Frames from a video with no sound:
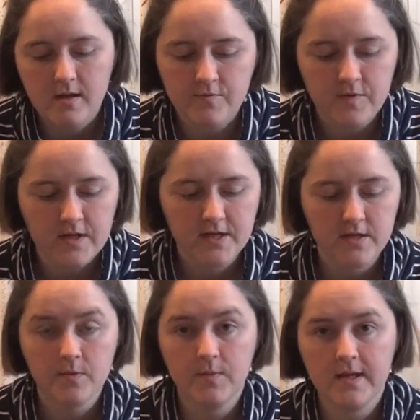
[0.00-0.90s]
and right
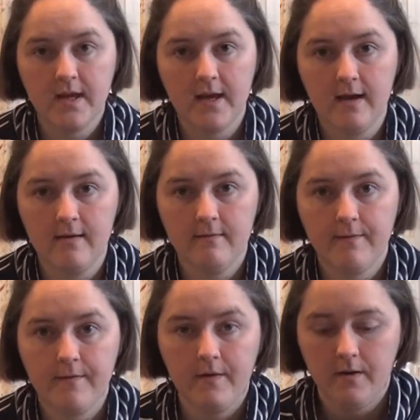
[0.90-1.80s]
here we have
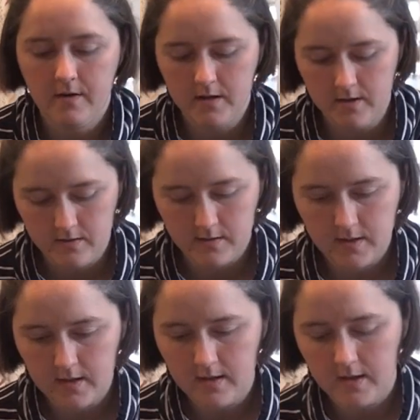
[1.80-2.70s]
our
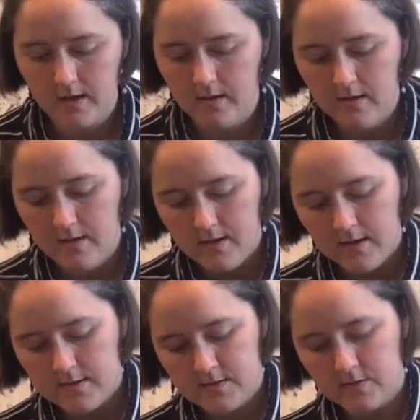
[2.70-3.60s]

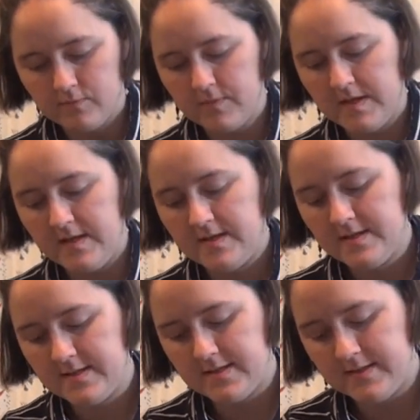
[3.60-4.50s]
screens.
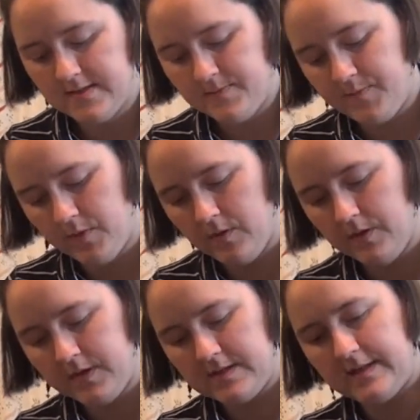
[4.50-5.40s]
Let's pull
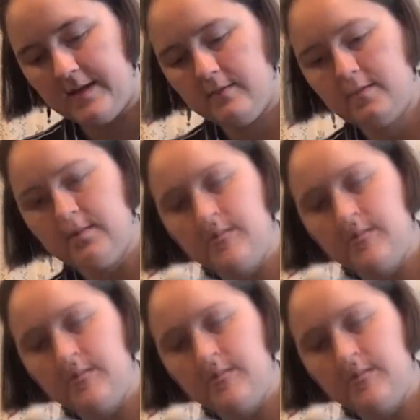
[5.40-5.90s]
these out.